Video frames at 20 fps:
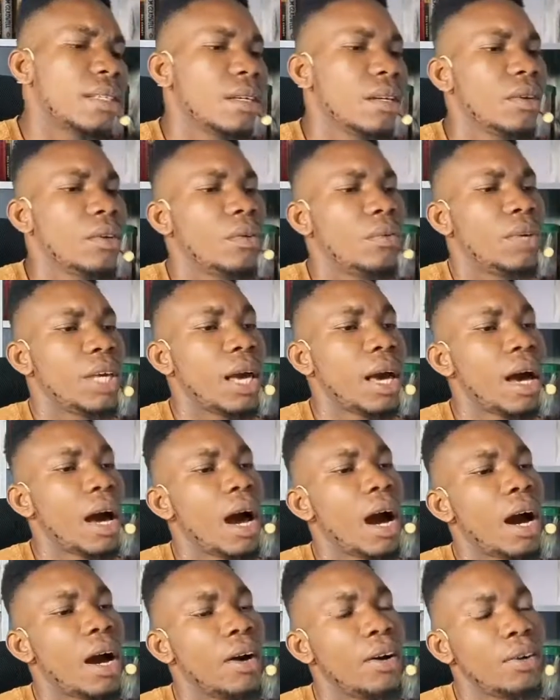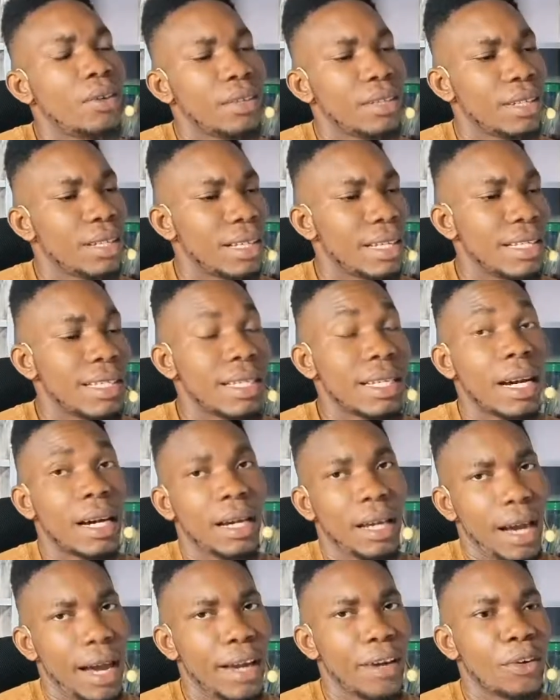Yeah, R is the
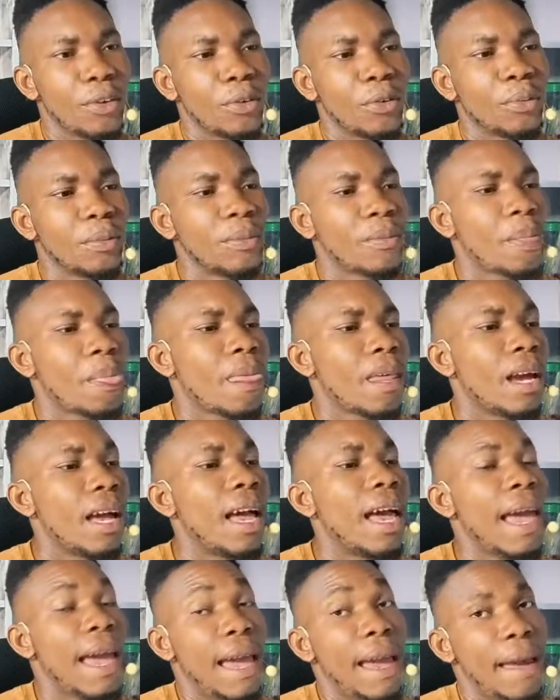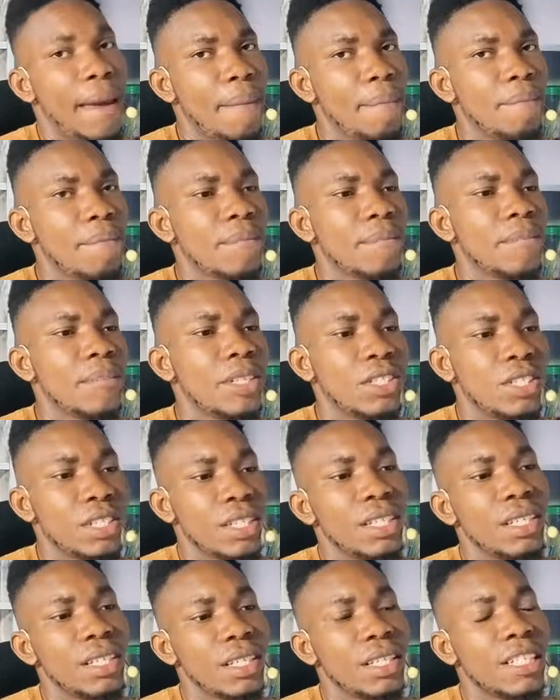alkyl group,
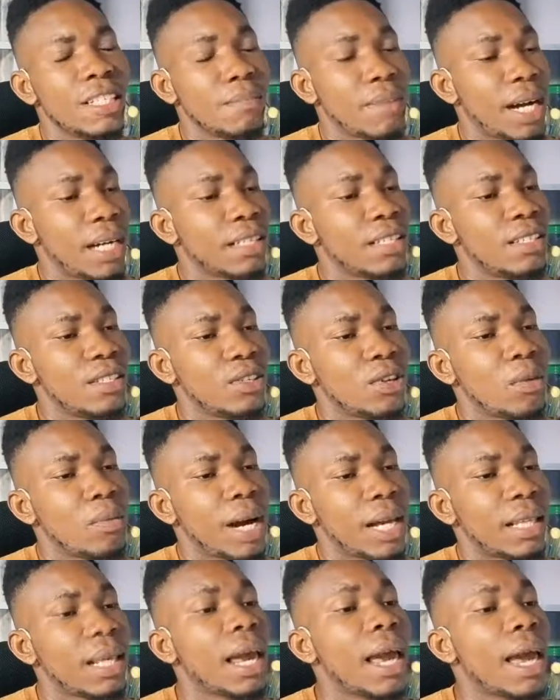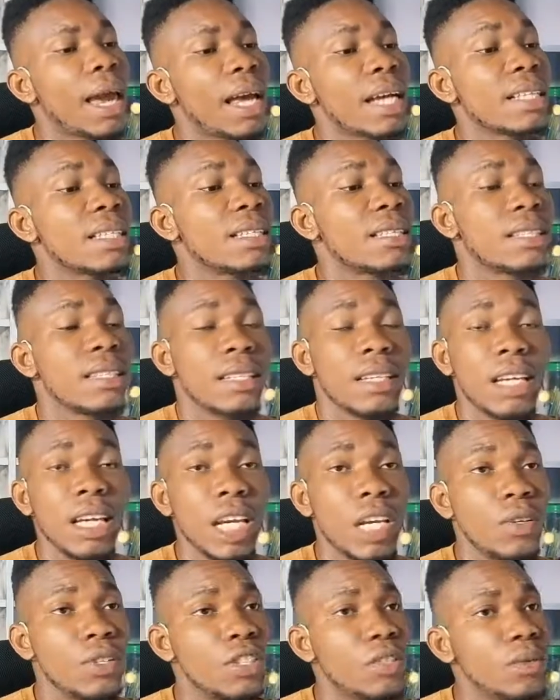Mg is magnesium, and X is a
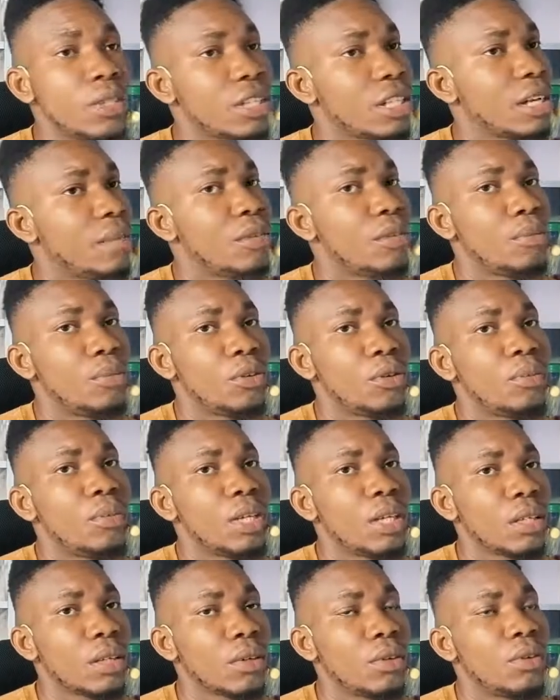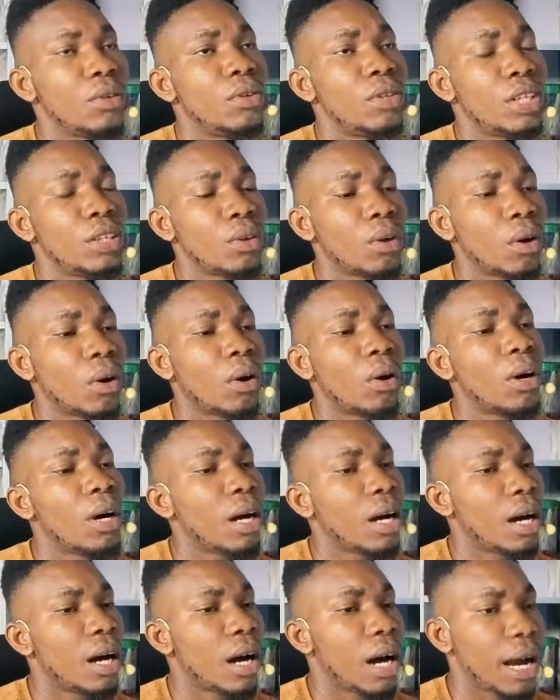halogen, which can be bromine, chlorine, or
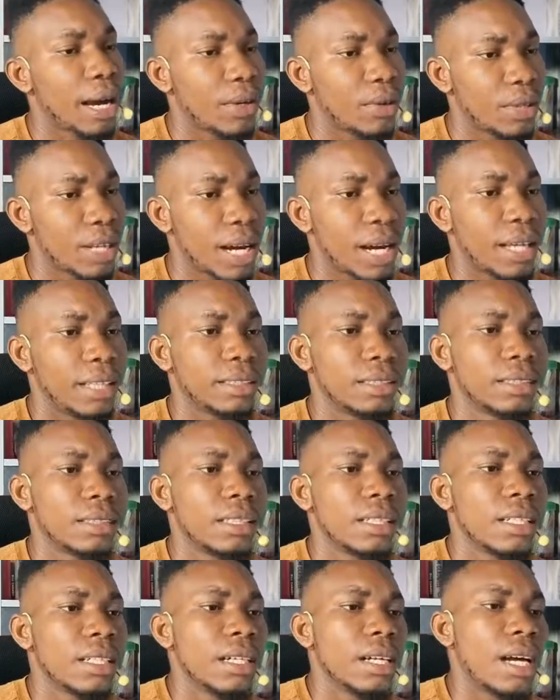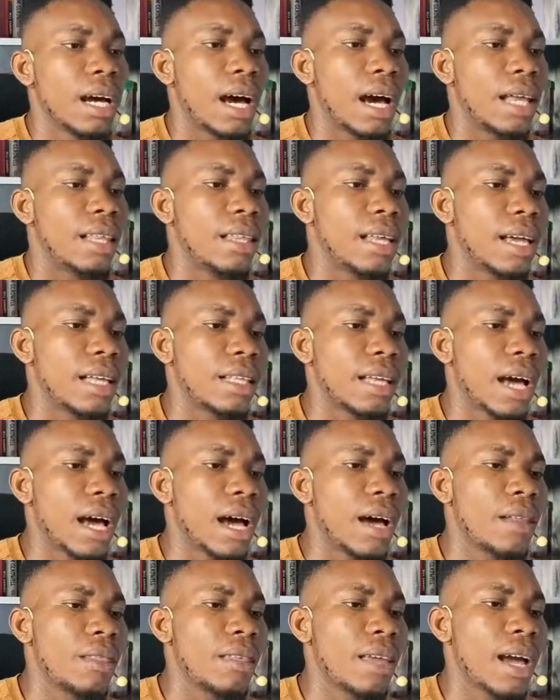iodine. And then
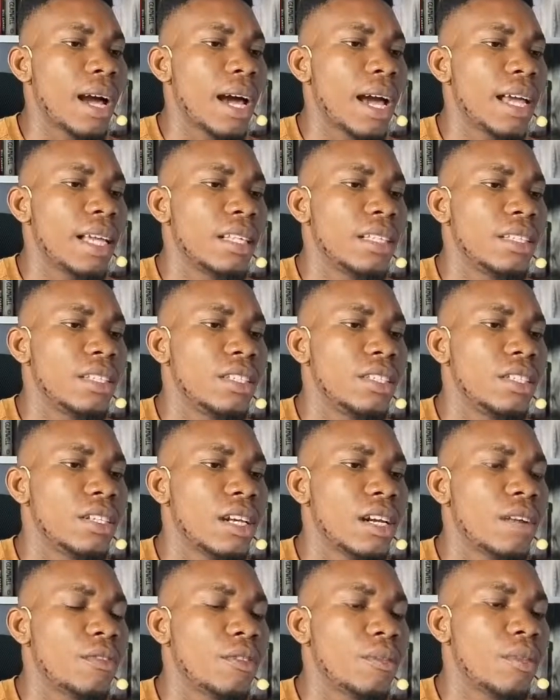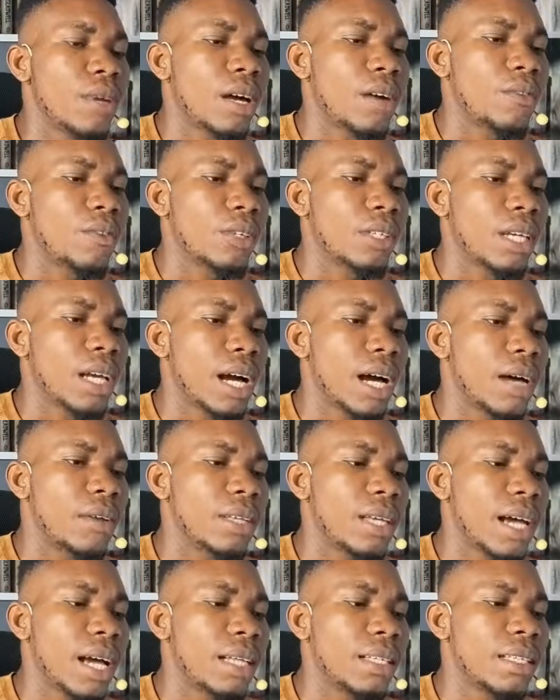aldehyde, the general formula for the
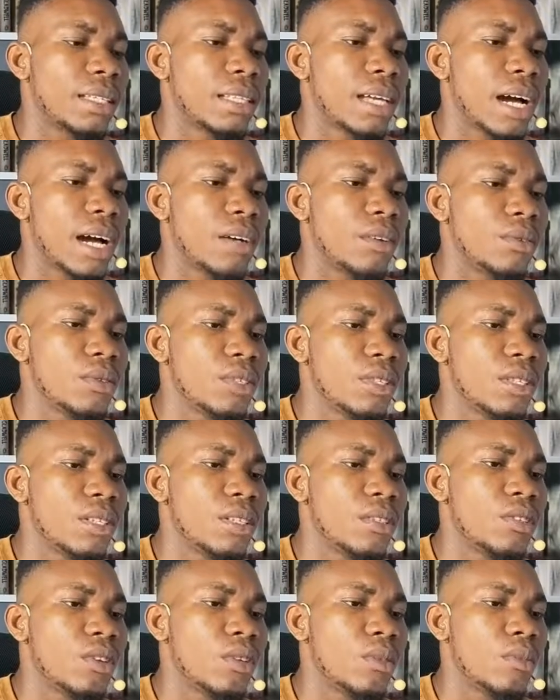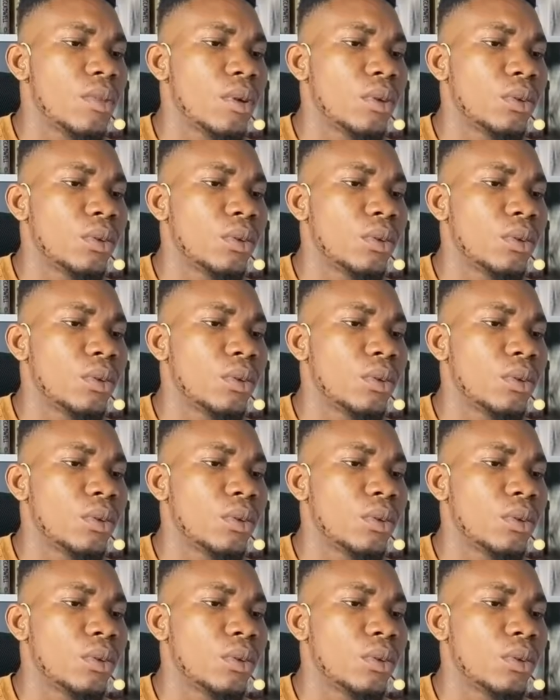aldehyde is ROC double bond